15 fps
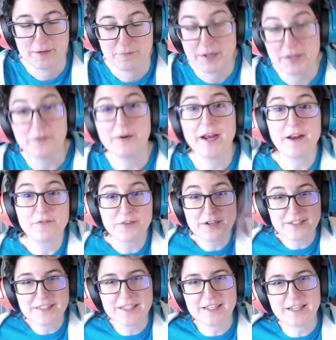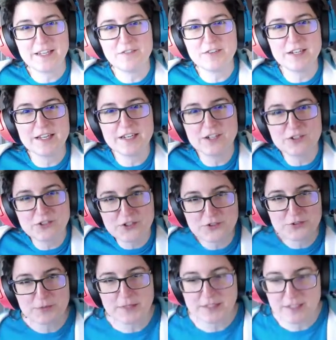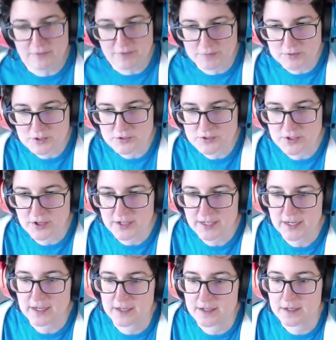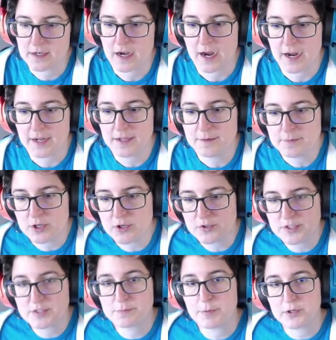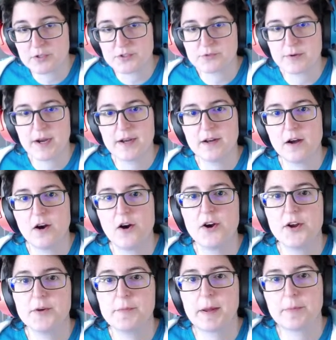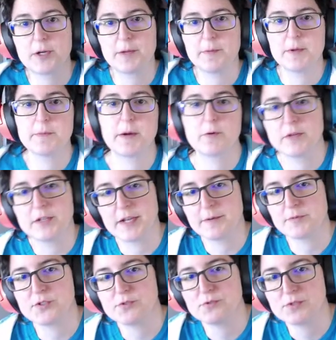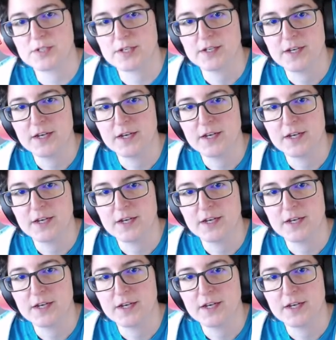By the way, I forgot to even introduce myself. I'm so sorry. I am known as Bogus Red on PaperDemon. My real name's Susie.